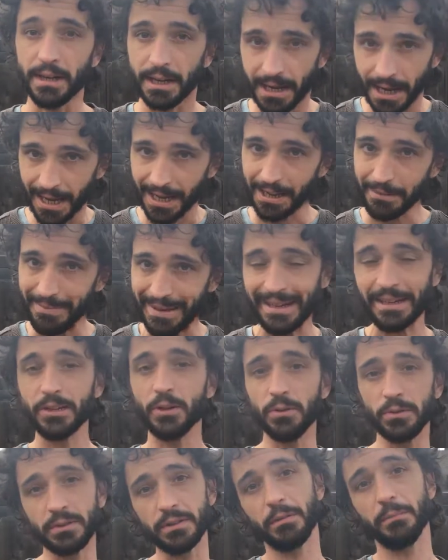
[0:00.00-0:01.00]
and I can make
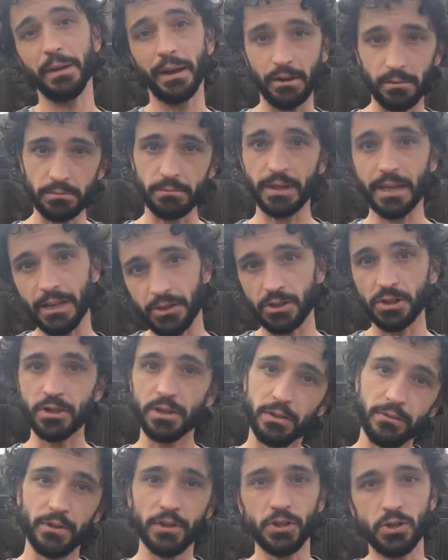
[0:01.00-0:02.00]
notes about each
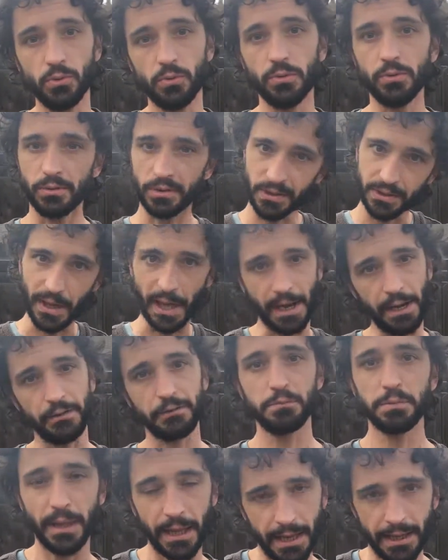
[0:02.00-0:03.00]
individual set of
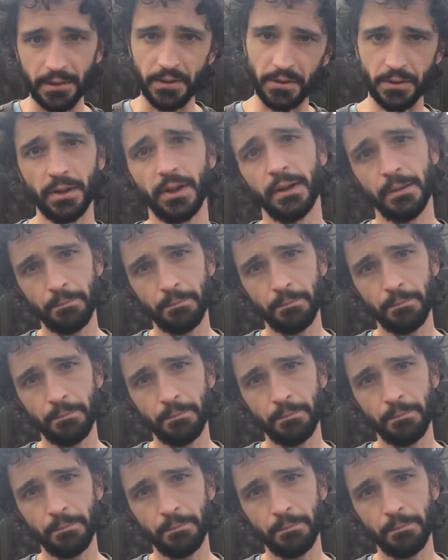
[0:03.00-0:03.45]
plants.